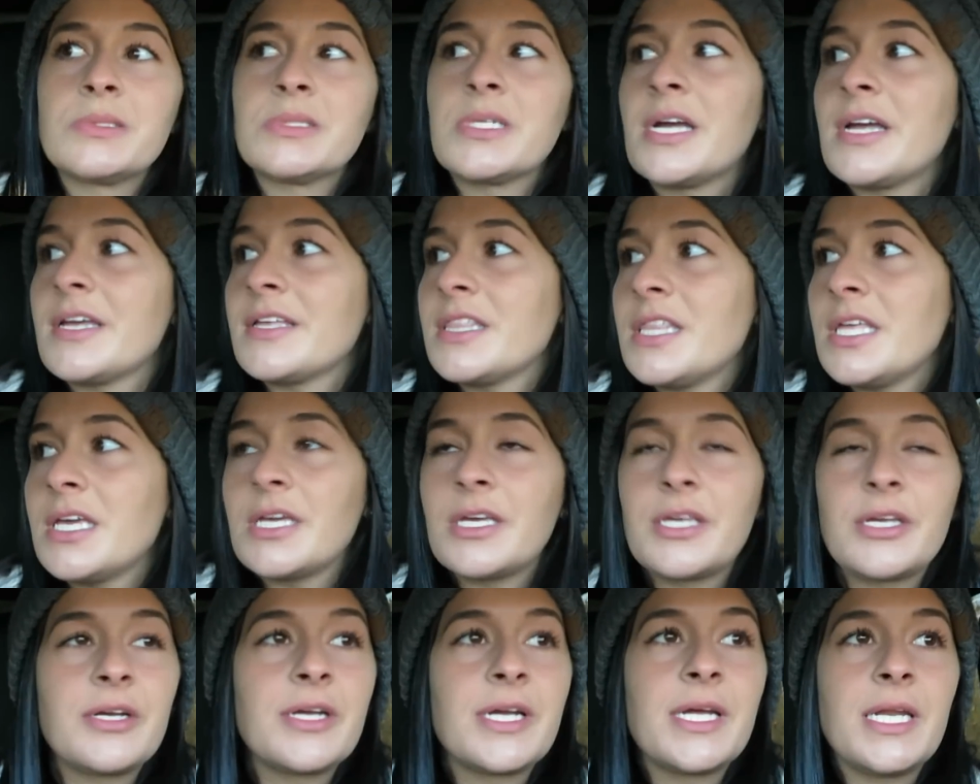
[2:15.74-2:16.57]
I
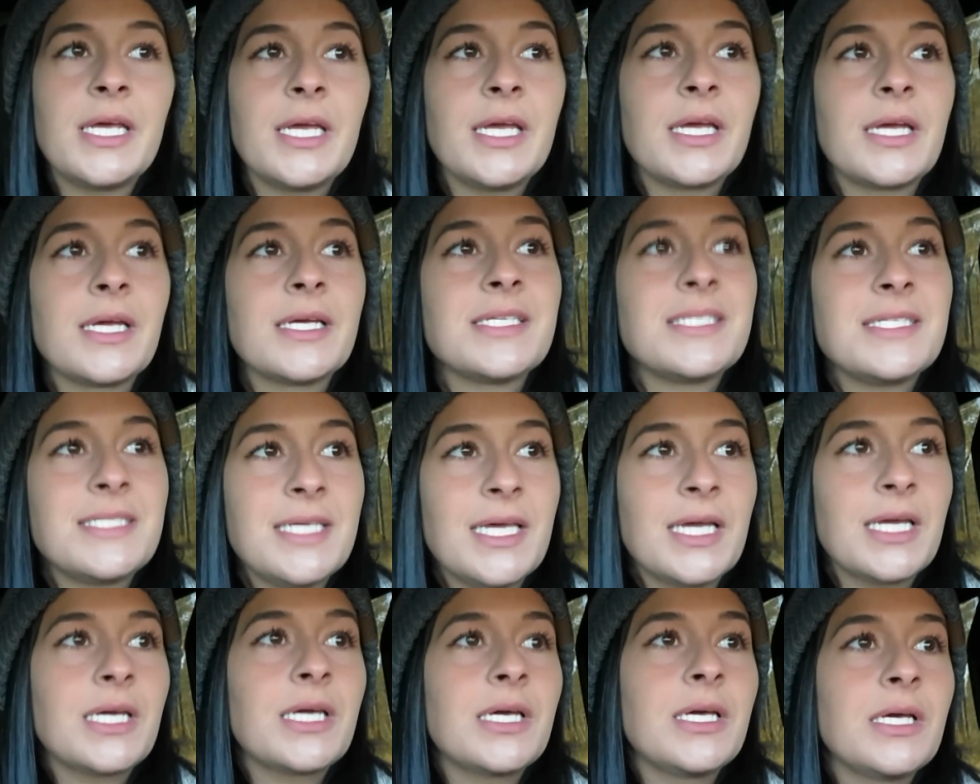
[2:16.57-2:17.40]
think you're getting
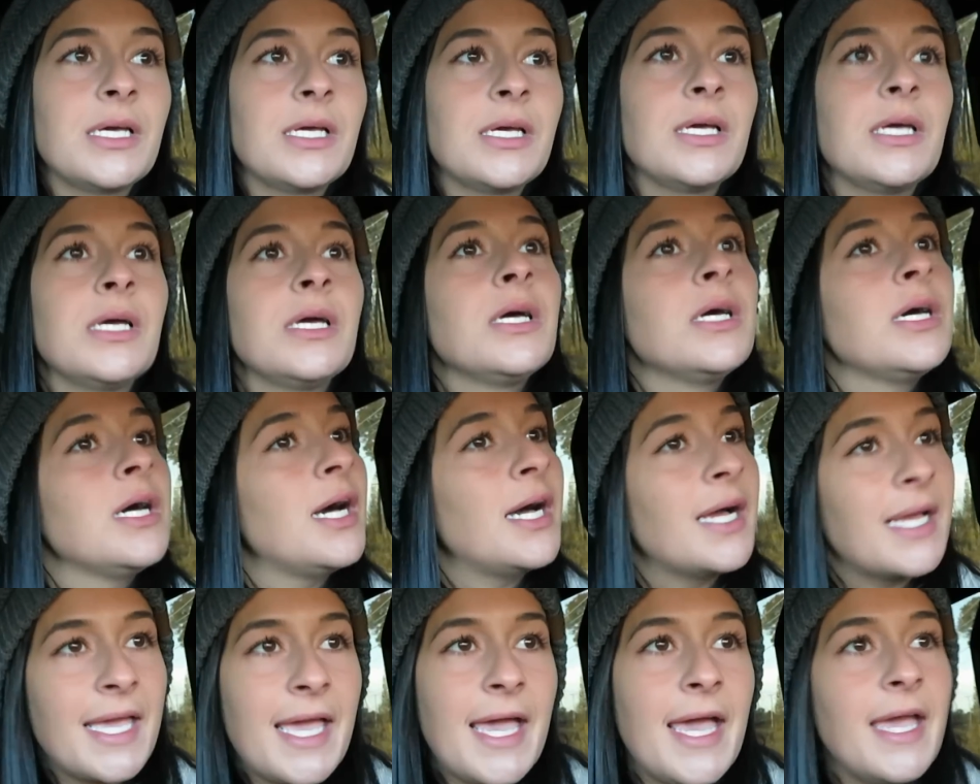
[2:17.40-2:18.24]
sick
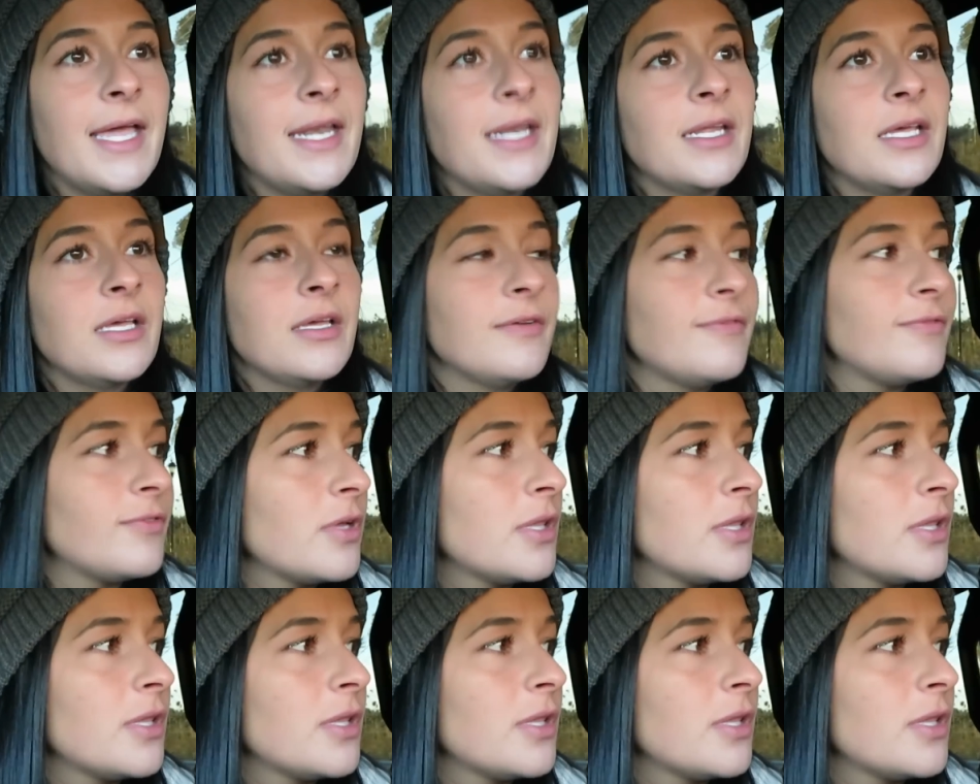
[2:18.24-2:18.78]
again